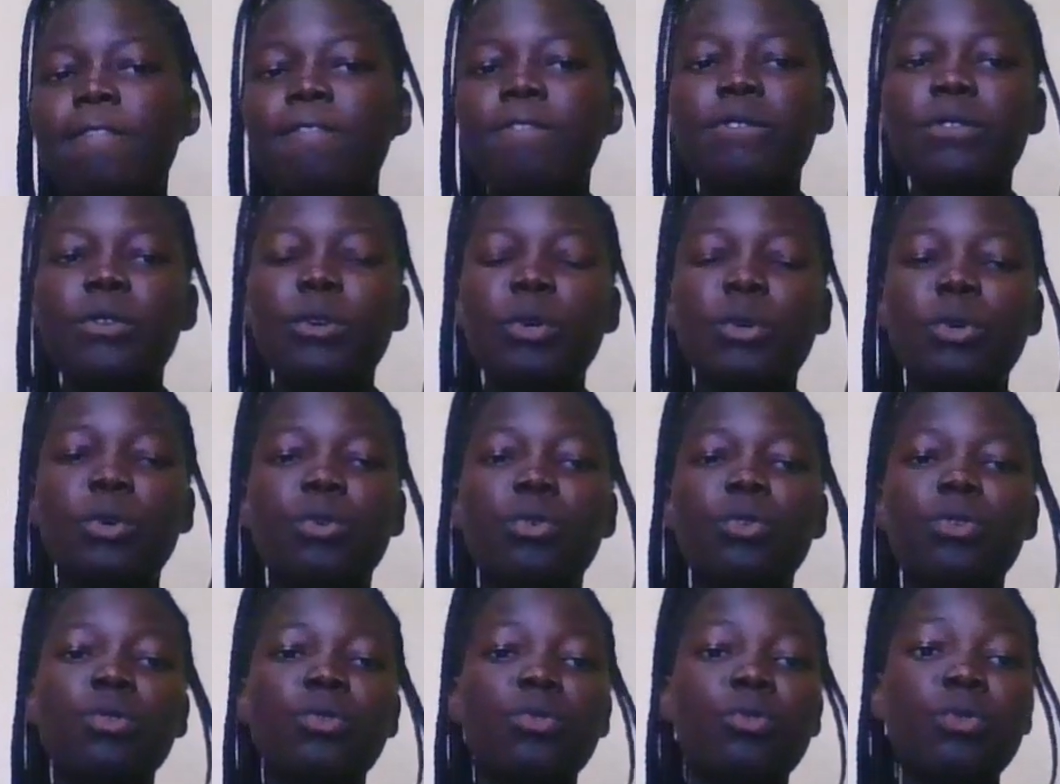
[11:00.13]

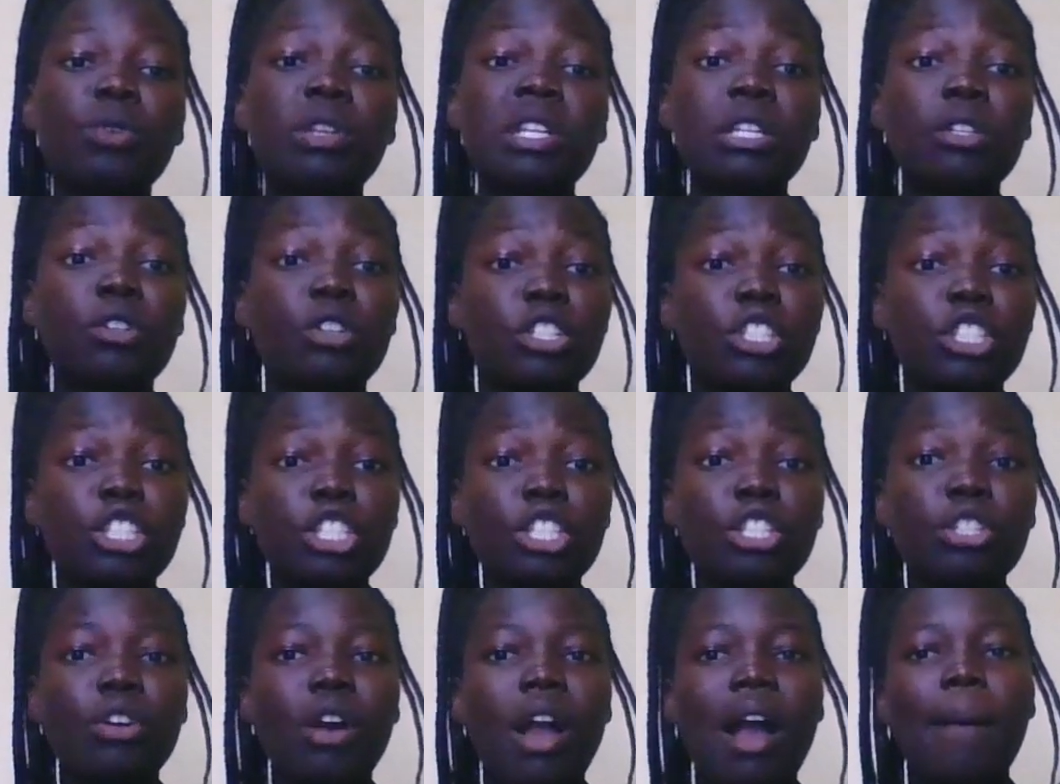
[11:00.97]
you will
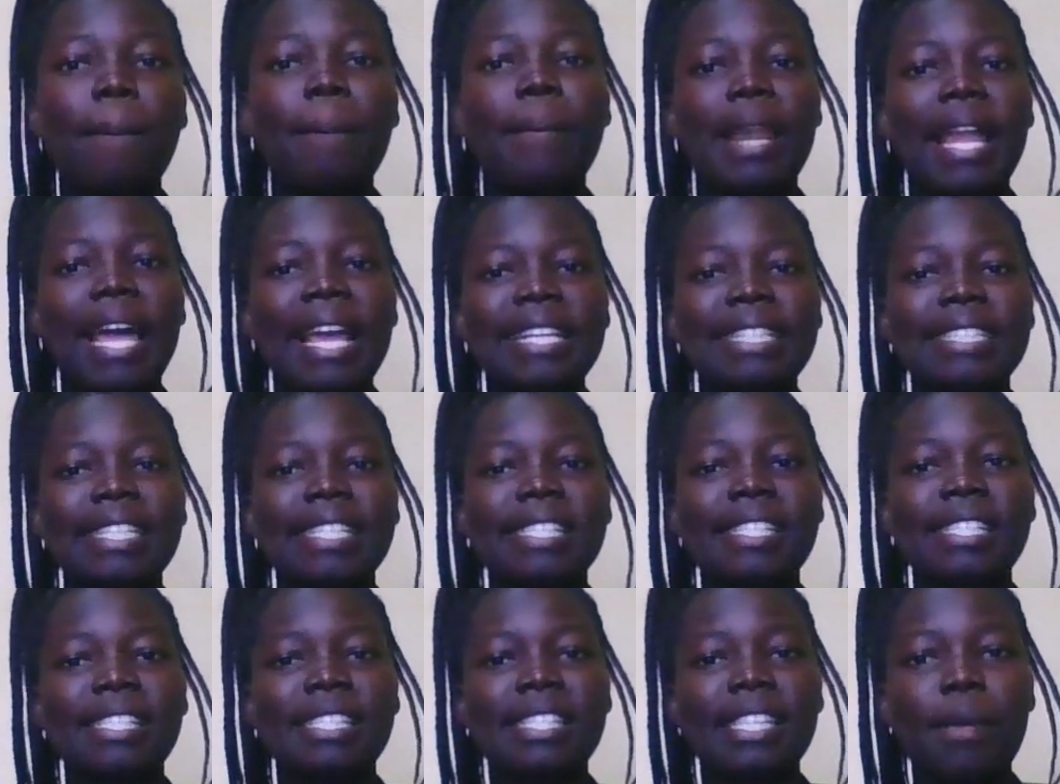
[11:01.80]
continue applying just
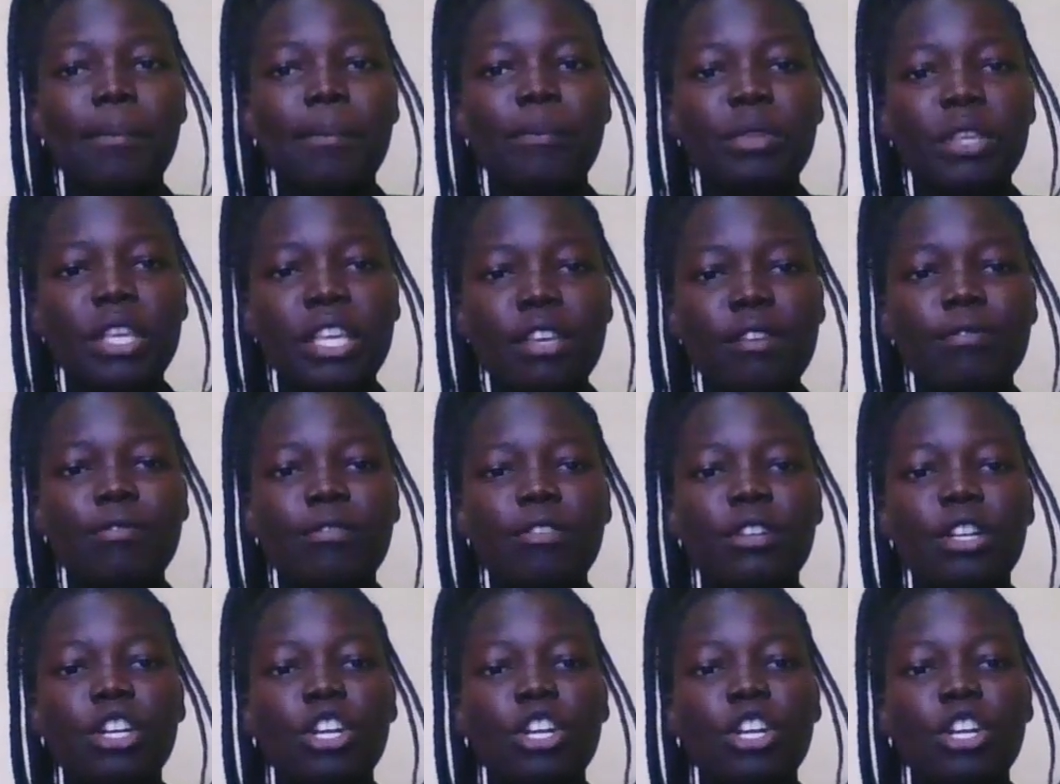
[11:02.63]
the same if,